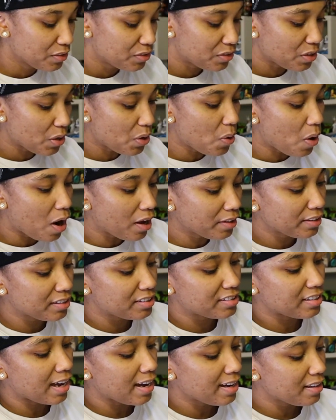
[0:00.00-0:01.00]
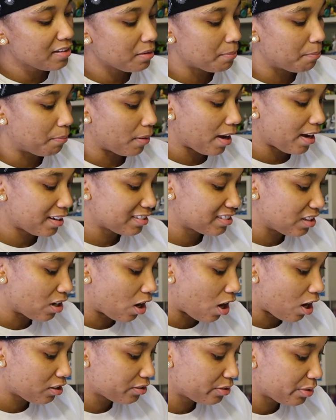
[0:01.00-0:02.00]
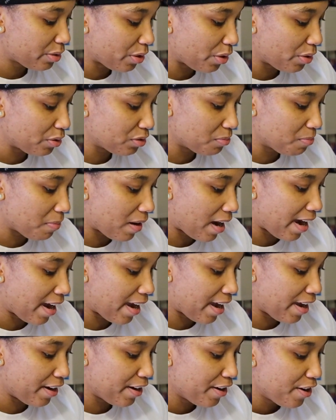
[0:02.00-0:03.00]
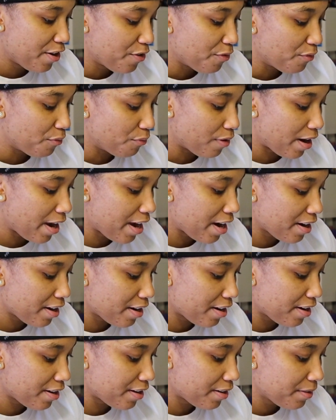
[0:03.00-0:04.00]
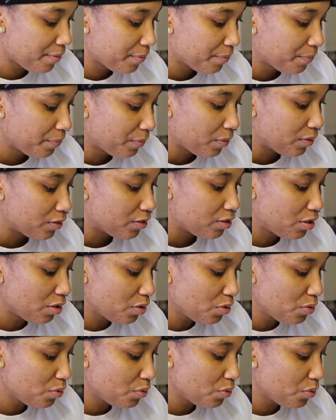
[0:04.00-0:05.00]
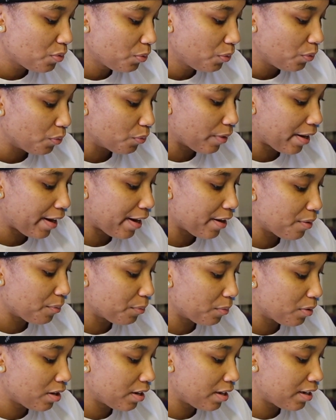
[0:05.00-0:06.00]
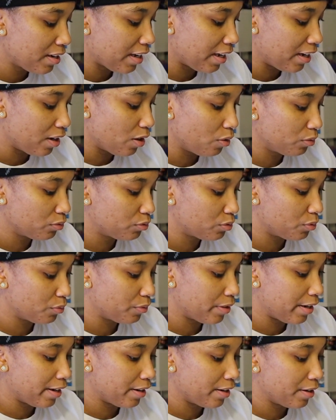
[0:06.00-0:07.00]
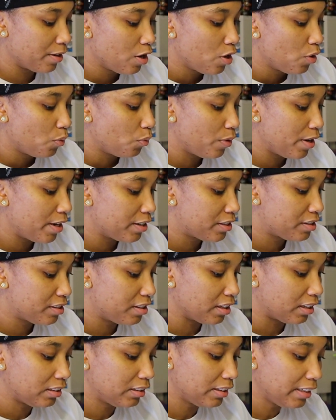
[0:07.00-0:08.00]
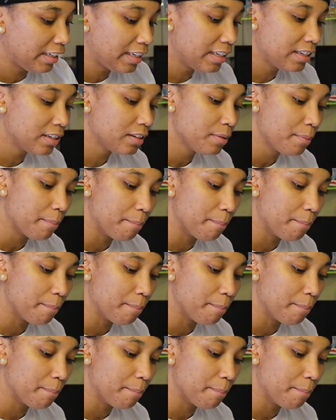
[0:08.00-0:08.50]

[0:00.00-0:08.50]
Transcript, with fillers: So on the side of the box, it also goes by Rare 2, Rare 1, and Ultra Rare, which the clean